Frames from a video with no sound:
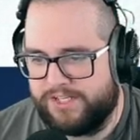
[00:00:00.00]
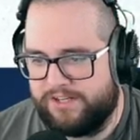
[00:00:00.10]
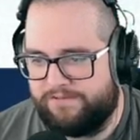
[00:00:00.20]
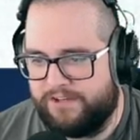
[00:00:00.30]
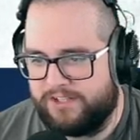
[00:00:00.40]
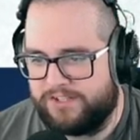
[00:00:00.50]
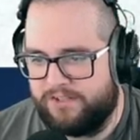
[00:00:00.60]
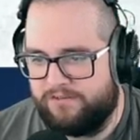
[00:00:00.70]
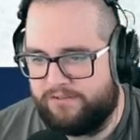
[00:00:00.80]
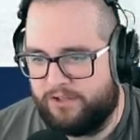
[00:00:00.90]

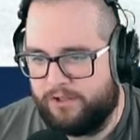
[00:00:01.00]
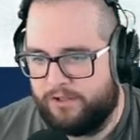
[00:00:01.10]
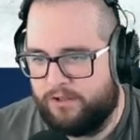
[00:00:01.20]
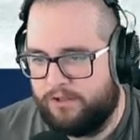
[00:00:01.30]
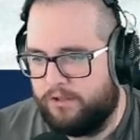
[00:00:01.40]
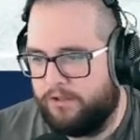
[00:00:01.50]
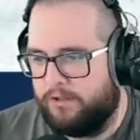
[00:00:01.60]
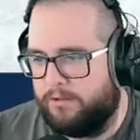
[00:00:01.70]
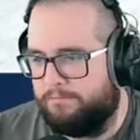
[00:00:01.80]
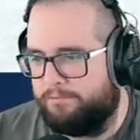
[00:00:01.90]
defensive
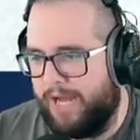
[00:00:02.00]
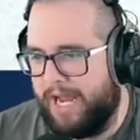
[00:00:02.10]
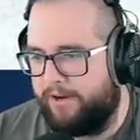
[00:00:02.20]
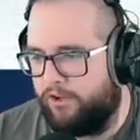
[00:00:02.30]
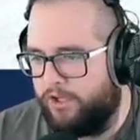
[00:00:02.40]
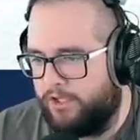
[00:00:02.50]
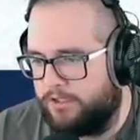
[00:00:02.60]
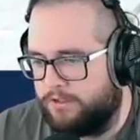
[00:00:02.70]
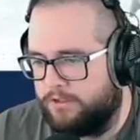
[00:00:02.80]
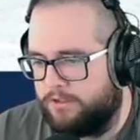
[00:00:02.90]
battle
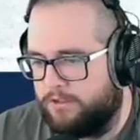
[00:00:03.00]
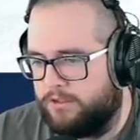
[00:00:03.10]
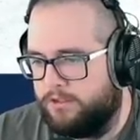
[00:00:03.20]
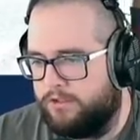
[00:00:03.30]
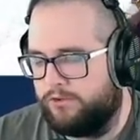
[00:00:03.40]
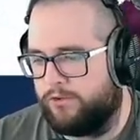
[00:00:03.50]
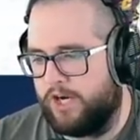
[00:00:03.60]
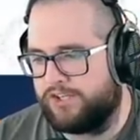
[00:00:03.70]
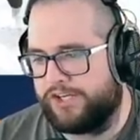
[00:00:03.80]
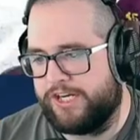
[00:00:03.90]

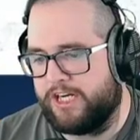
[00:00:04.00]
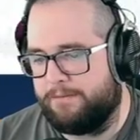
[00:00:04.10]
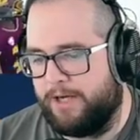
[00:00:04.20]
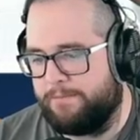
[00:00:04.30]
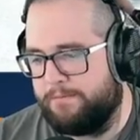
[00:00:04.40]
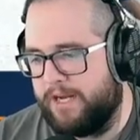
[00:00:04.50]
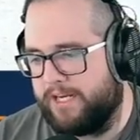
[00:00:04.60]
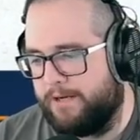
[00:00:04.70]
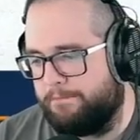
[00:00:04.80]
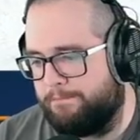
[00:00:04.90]
Kreshki coming up and
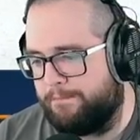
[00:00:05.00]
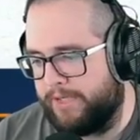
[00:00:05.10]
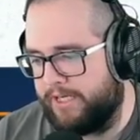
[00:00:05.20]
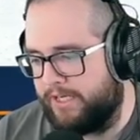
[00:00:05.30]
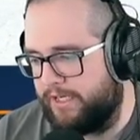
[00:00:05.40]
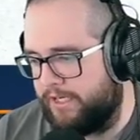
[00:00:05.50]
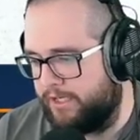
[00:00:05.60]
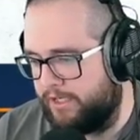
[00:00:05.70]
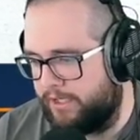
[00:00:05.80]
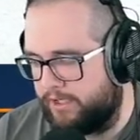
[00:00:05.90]
making a
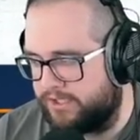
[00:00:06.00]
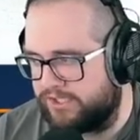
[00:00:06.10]
big